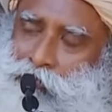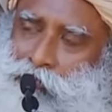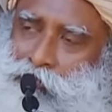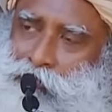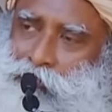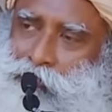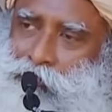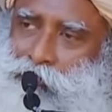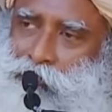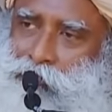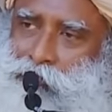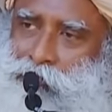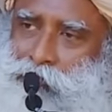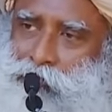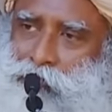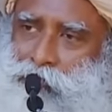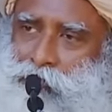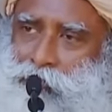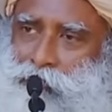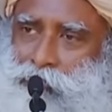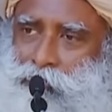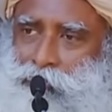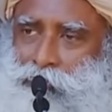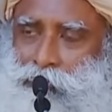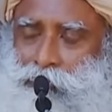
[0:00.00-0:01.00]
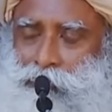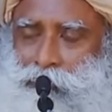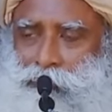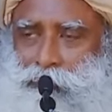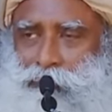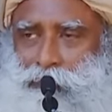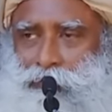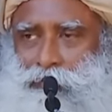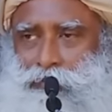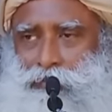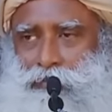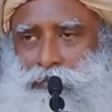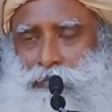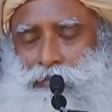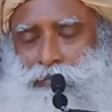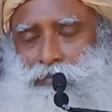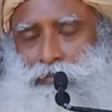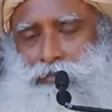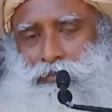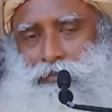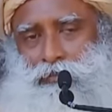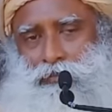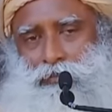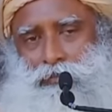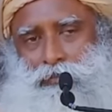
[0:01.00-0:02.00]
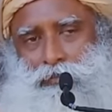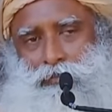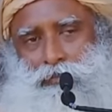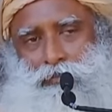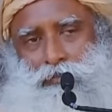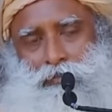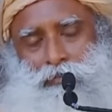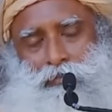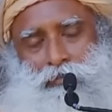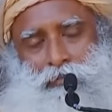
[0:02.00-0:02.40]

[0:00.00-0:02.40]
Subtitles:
Nothing is said.